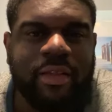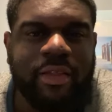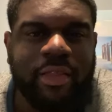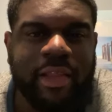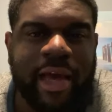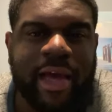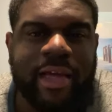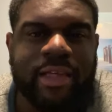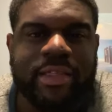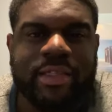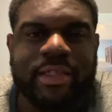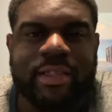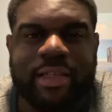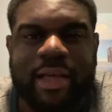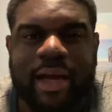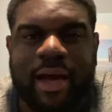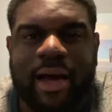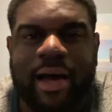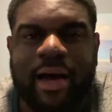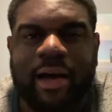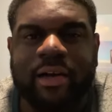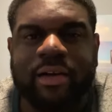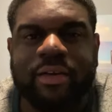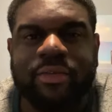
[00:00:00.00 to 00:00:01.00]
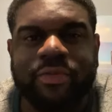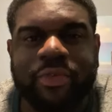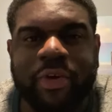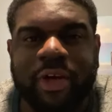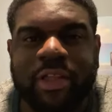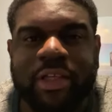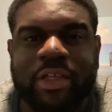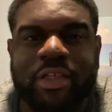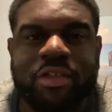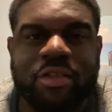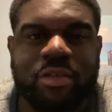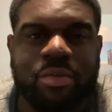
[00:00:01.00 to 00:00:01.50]
that stock for at
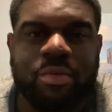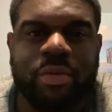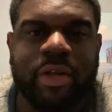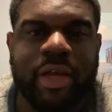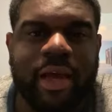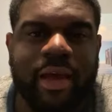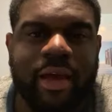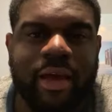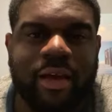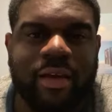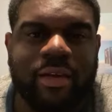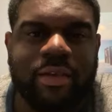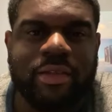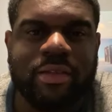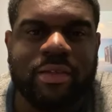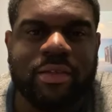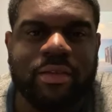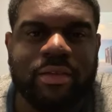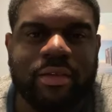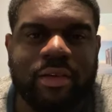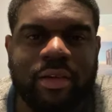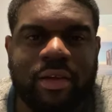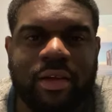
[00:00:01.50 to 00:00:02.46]
least 2 days.